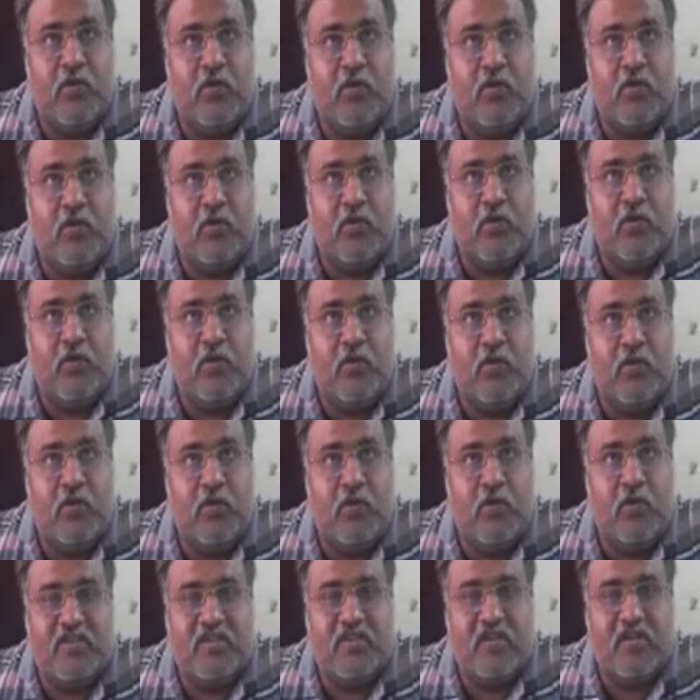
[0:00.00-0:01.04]
by 2.
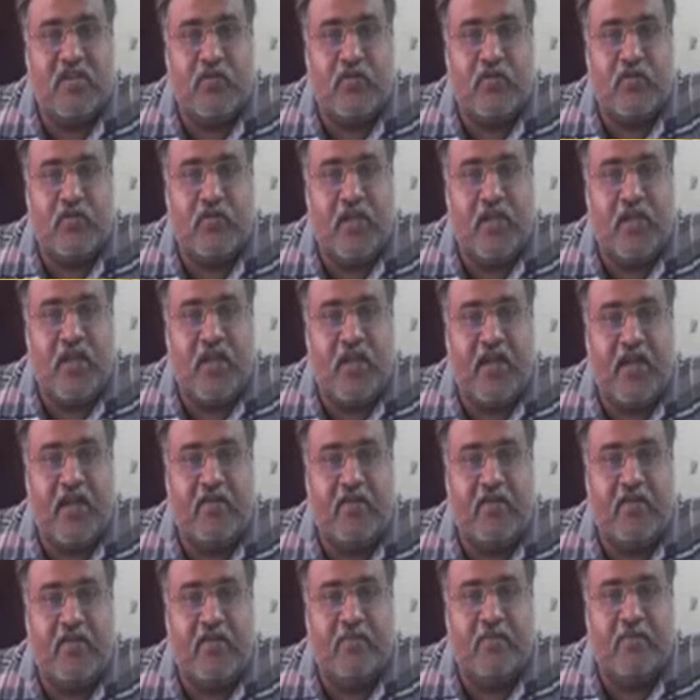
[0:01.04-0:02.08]
Draft is equal to Ti
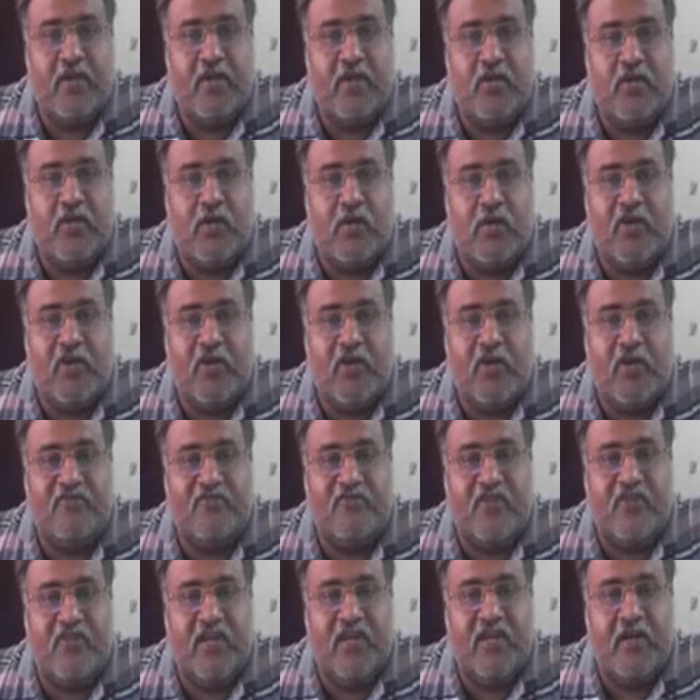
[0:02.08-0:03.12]
divided by 2,
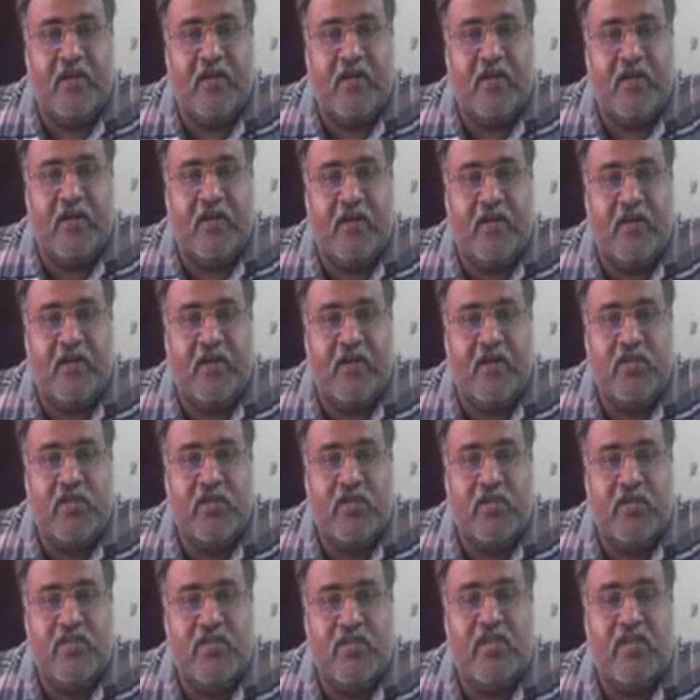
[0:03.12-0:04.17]
1.5 divided by 2
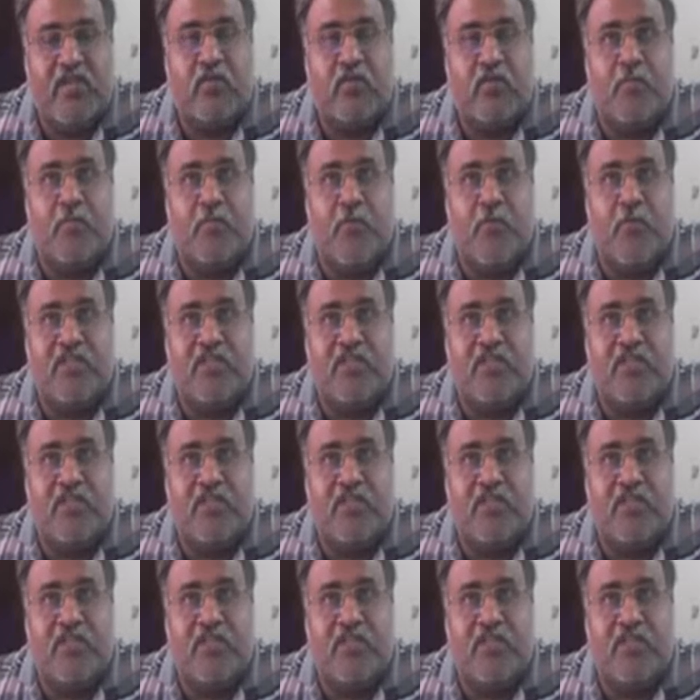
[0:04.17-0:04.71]
is equal to